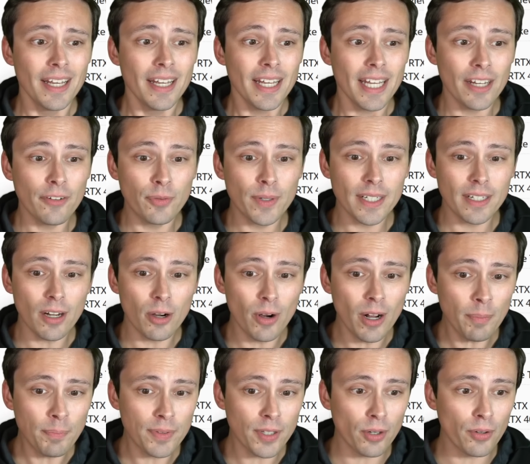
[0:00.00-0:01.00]
If we go
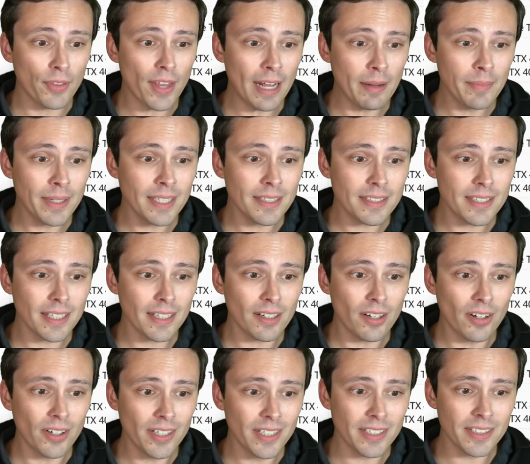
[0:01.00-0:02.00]
up though, that means that
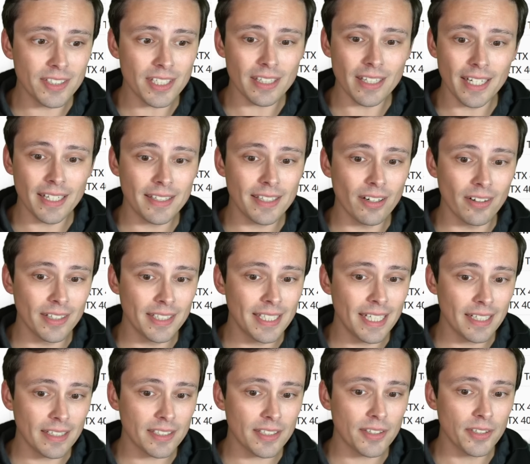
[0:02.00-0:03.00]
cards like the
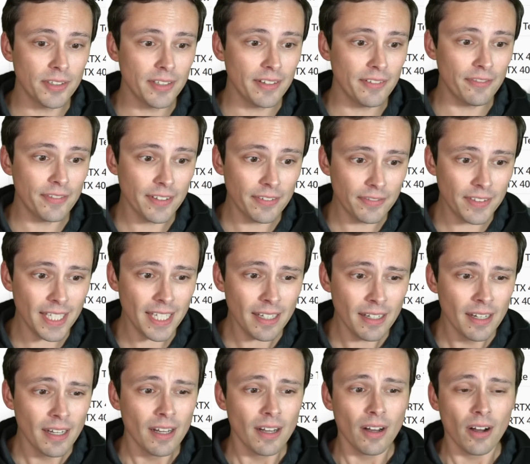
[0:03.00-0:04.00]
RTX 3050
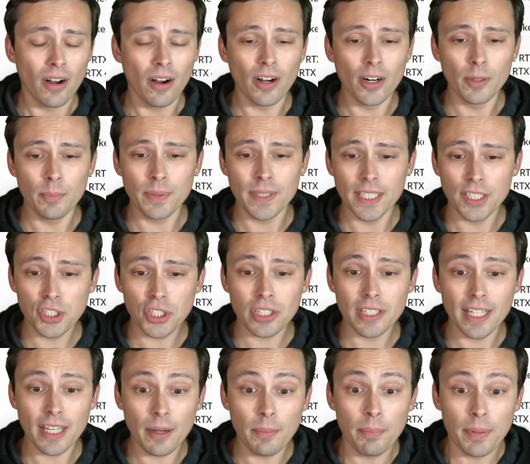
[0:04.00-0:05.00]
are
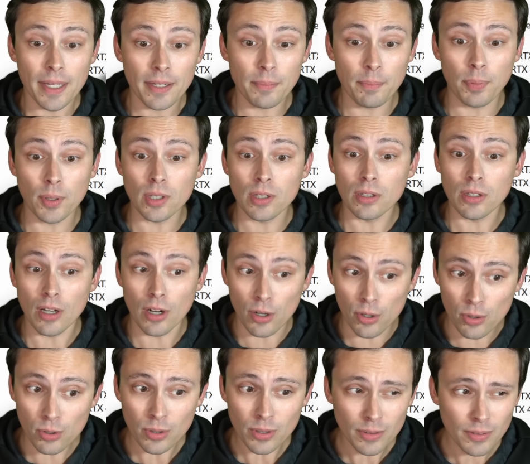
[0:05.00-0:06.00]
potentially a bit
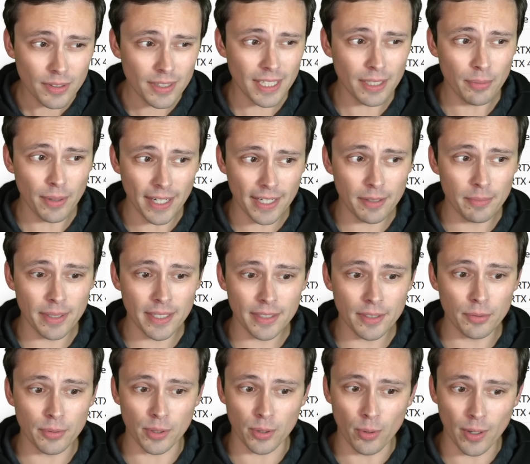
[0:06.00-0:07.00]
below the
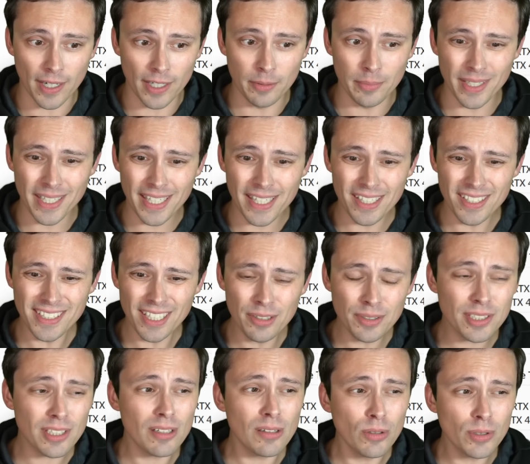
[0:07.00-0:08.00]
recommended requirement here. Now
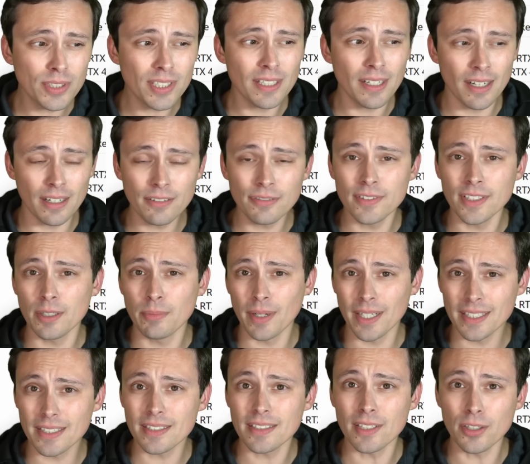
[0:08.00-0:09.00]
it's close enough that you
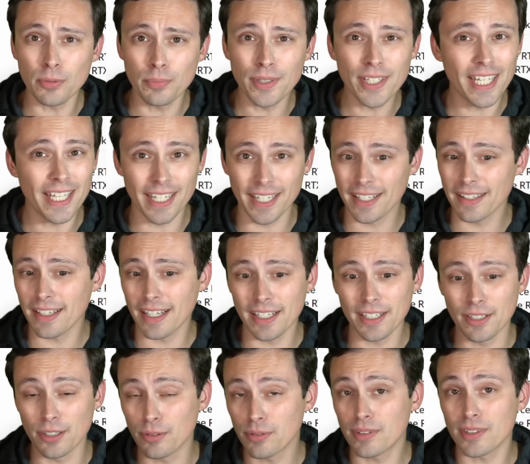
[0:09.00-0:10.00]
might still be getting that,
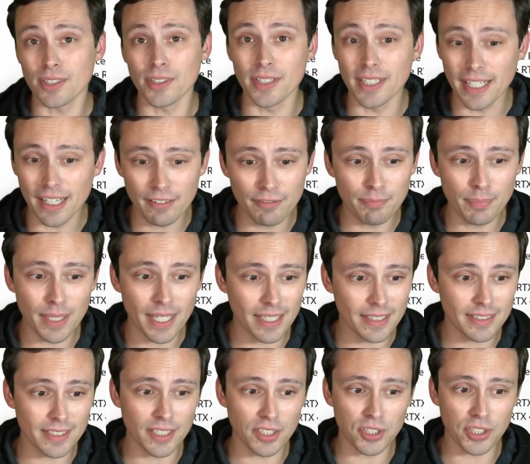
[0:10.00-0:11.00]
you know, 30
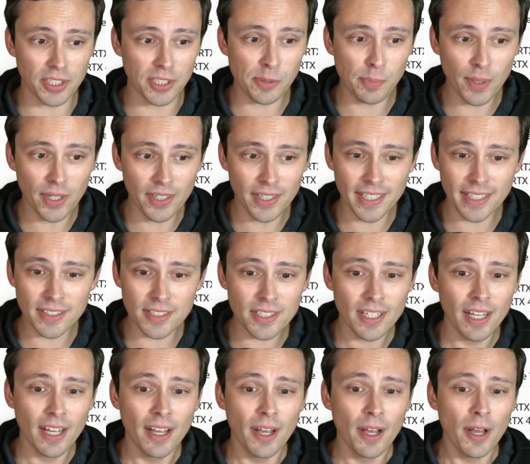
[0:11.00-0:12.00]
FPS-ish experience,
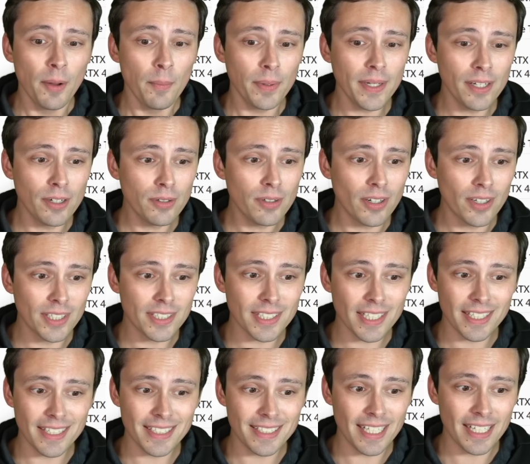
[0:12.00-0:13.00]
but you know, cards
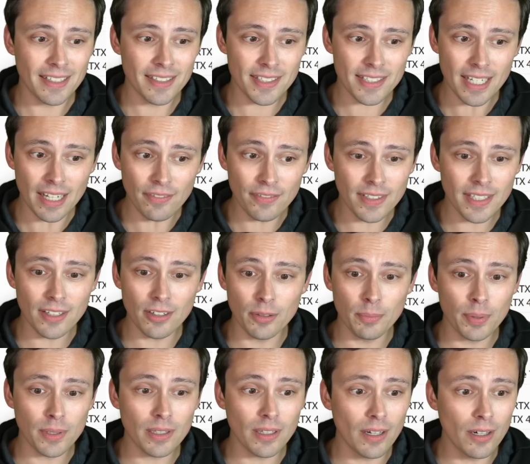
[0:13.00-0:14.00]
like the 1070 are
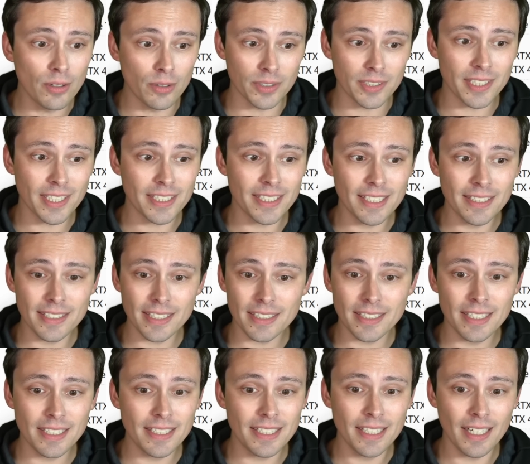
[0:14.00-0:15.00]
below,
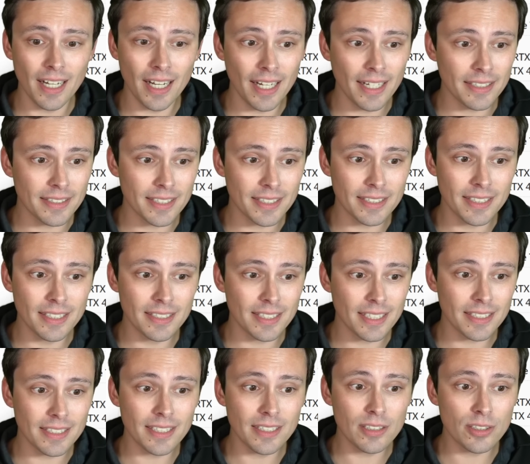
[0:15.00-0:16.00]
1660 Ti,
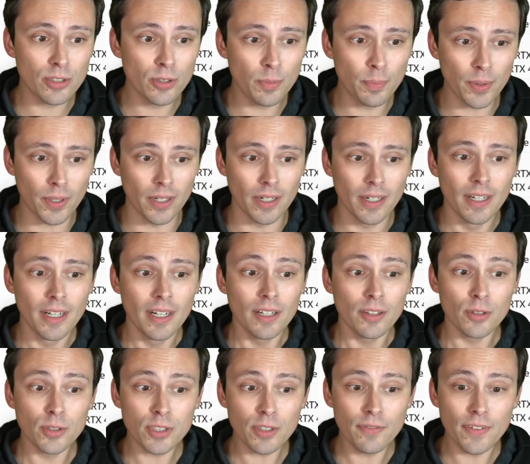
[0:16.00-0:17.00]
1660 Super.
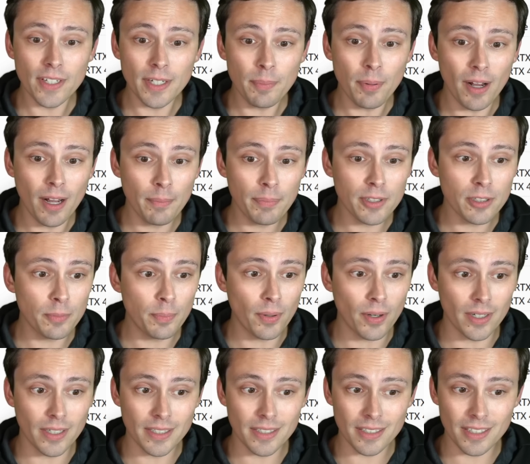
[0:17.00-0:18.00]
Those are very popular
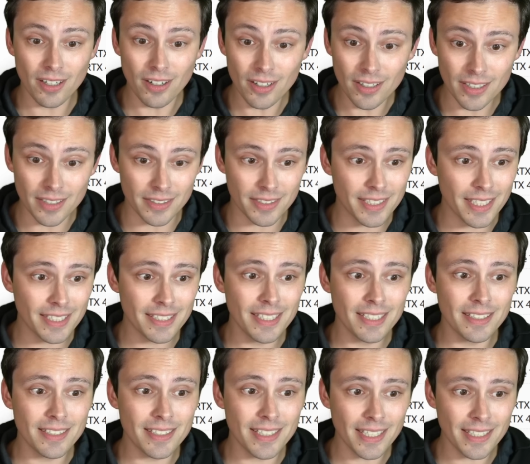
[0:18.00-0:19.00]
part cards,
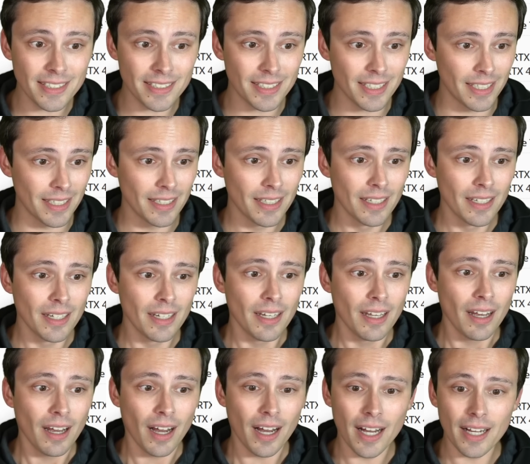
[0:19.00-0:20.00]
1660.
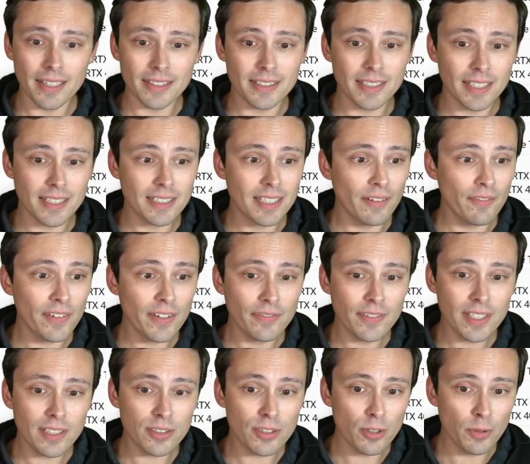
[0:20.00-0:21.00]
Uh,
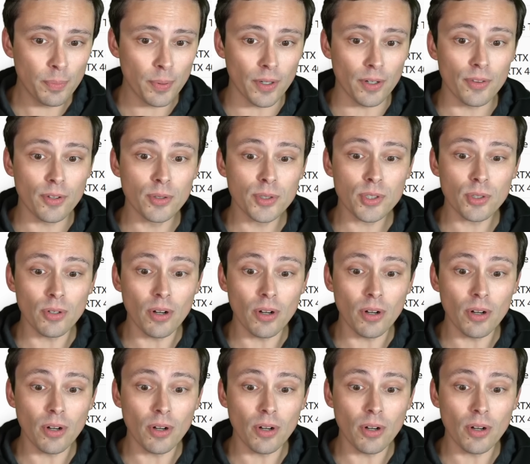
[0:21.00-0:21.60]
1650 Super. Those are